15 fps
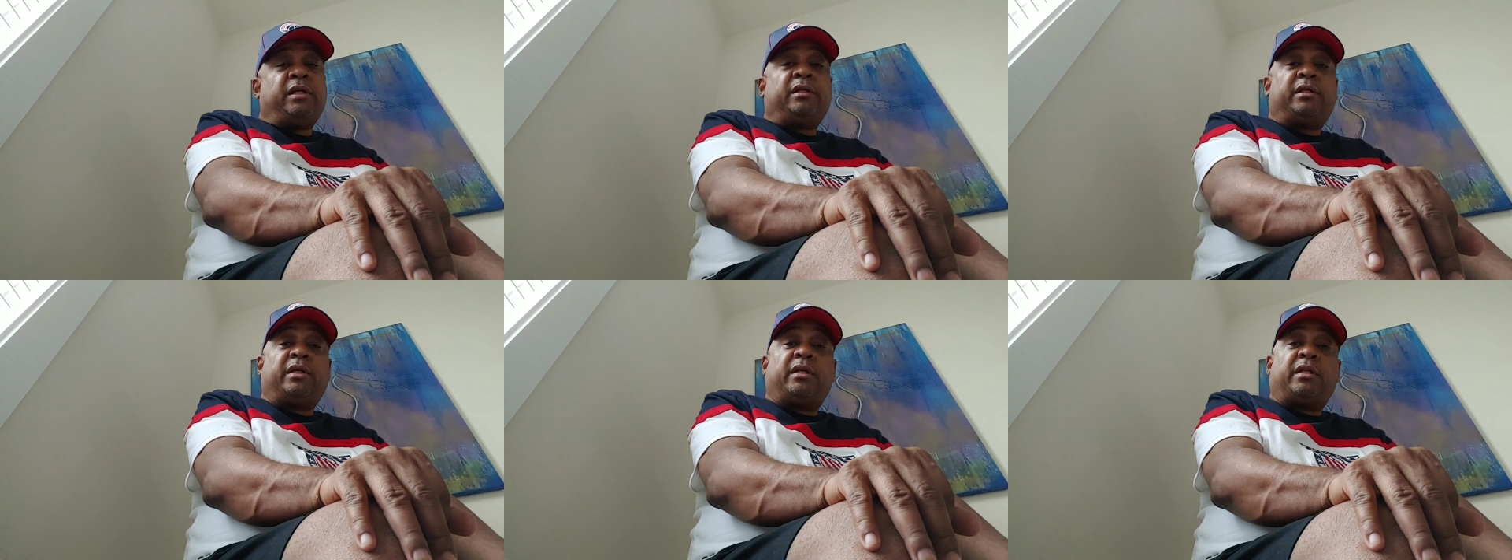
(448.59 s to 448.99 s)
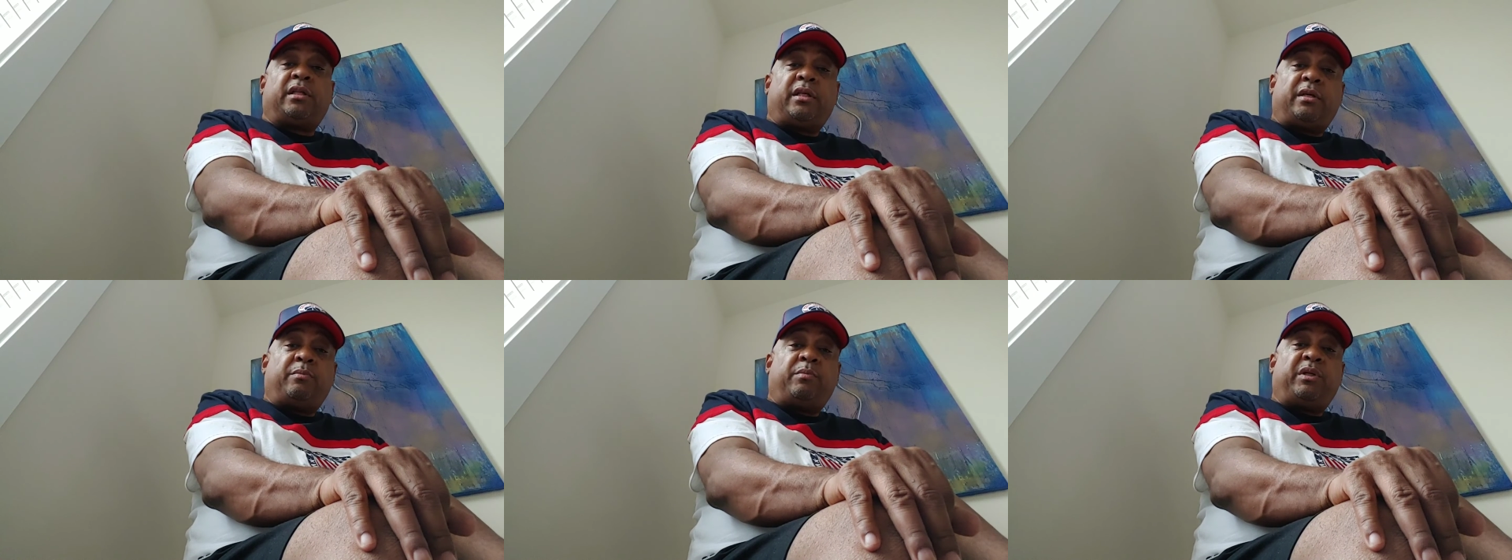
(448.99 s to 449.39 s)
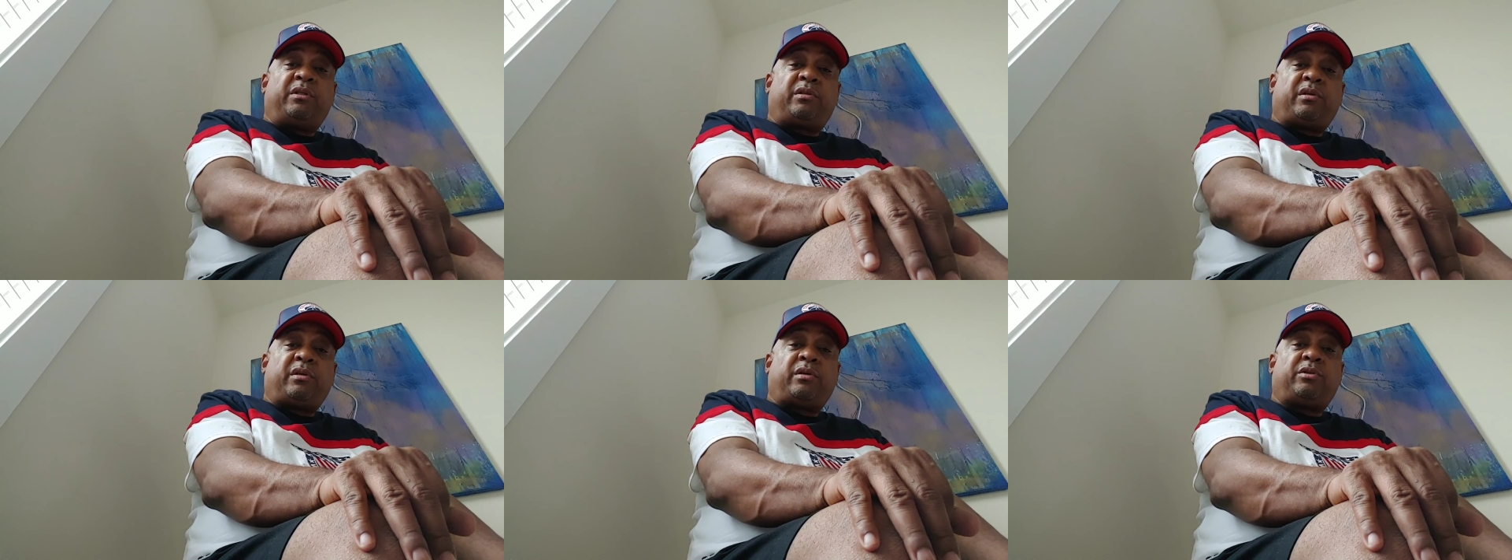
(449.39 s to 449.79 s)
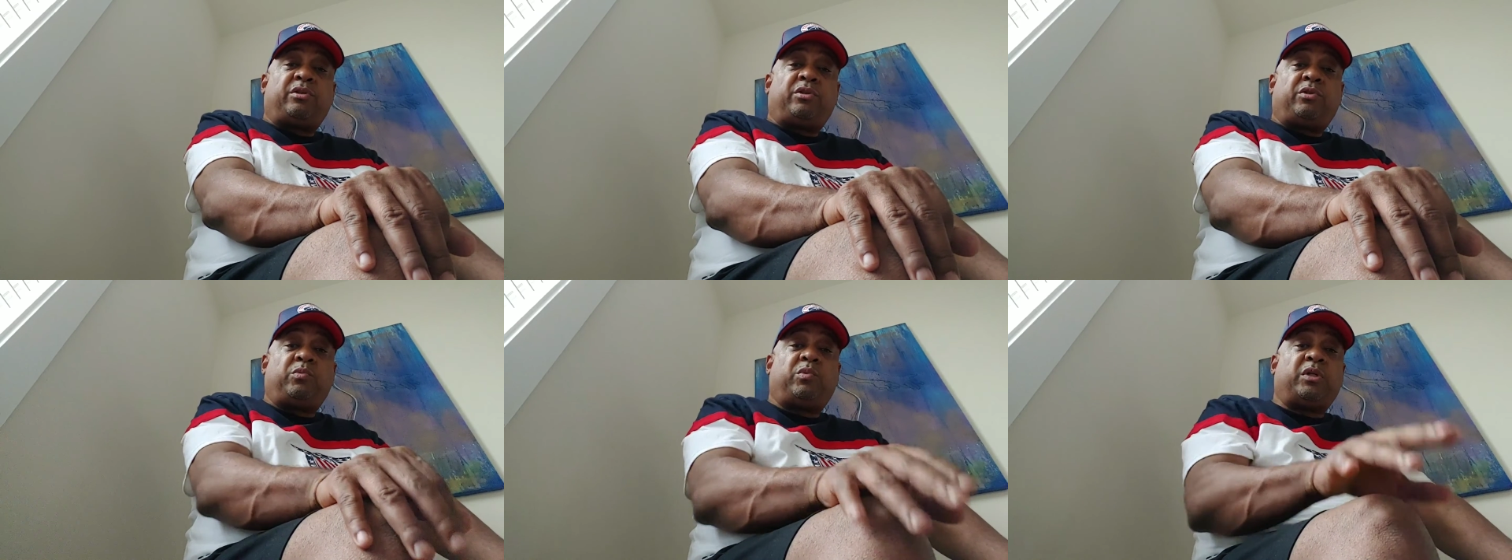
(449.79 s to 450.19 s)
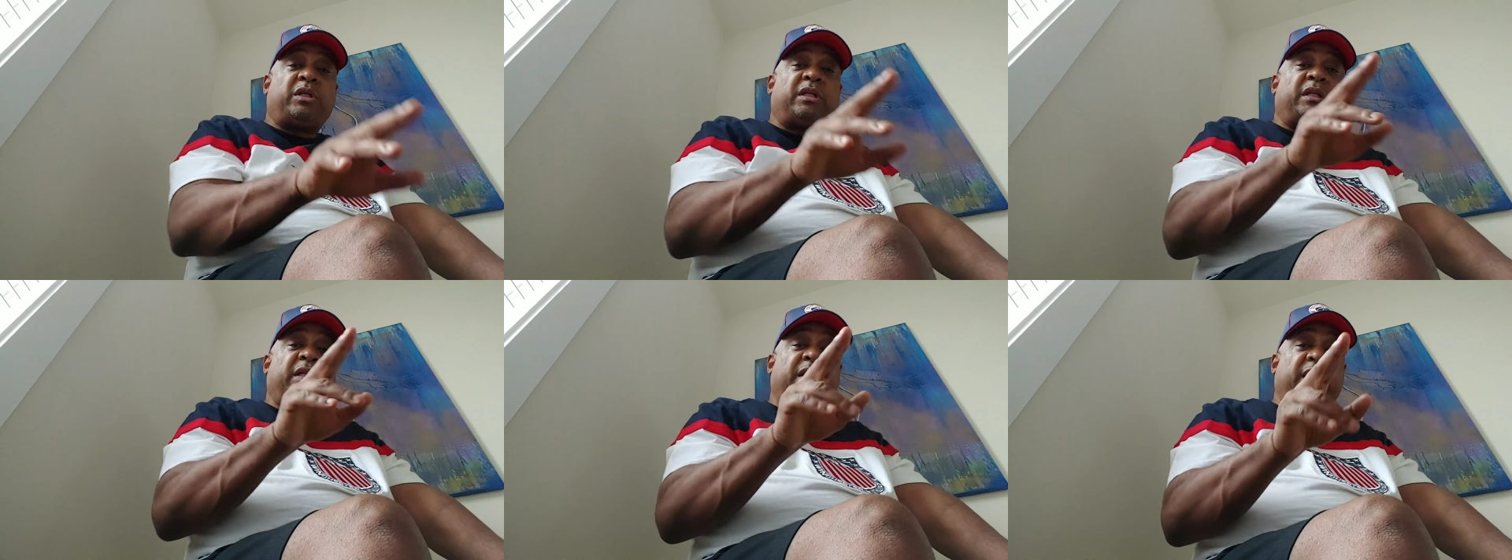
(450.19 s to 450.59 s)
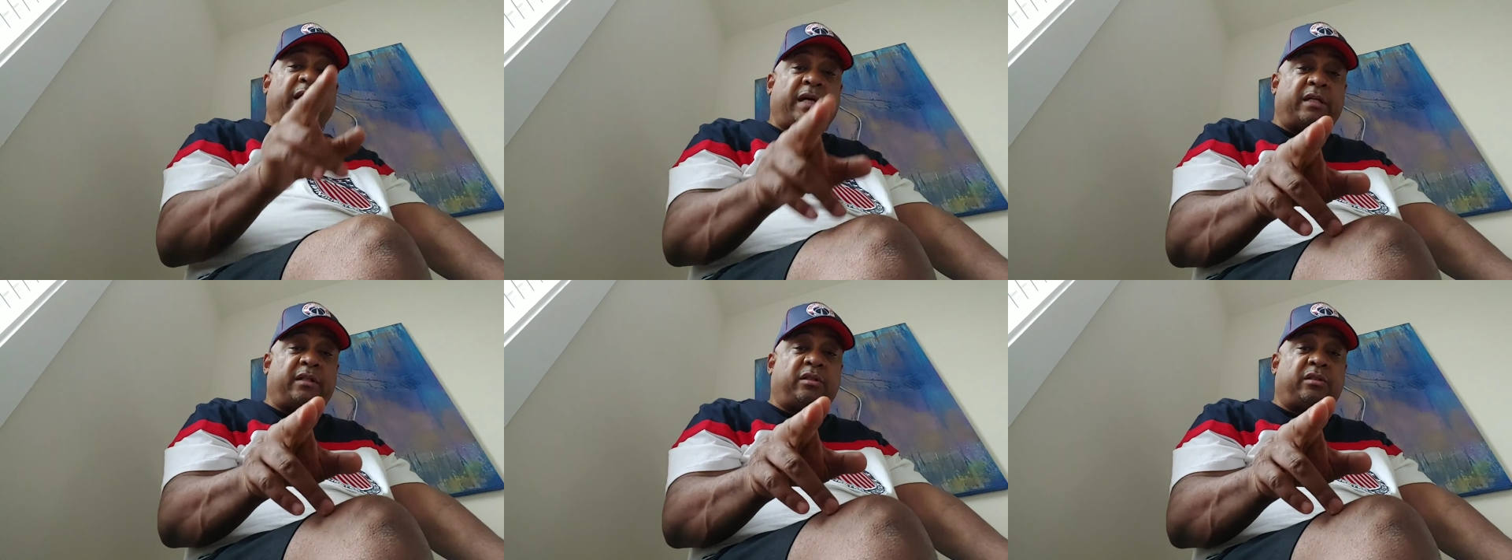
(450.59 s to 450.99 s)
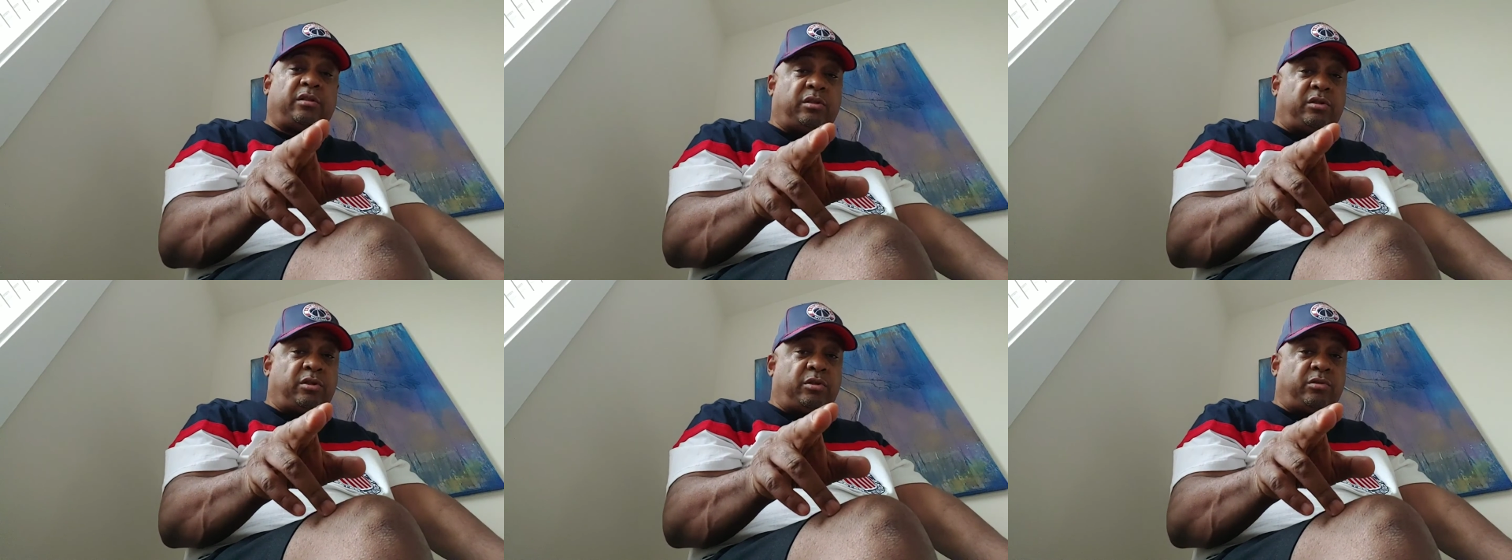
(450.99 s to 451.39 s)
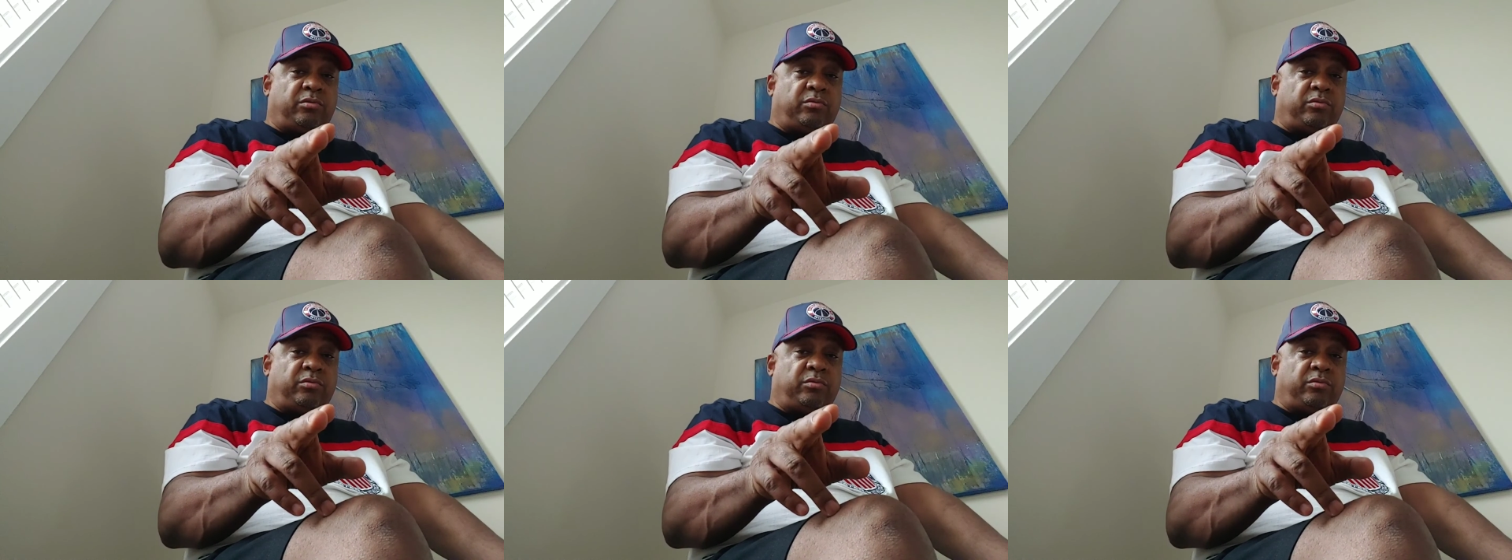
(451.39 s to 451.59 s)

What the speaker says: Now let me tell you what not to do.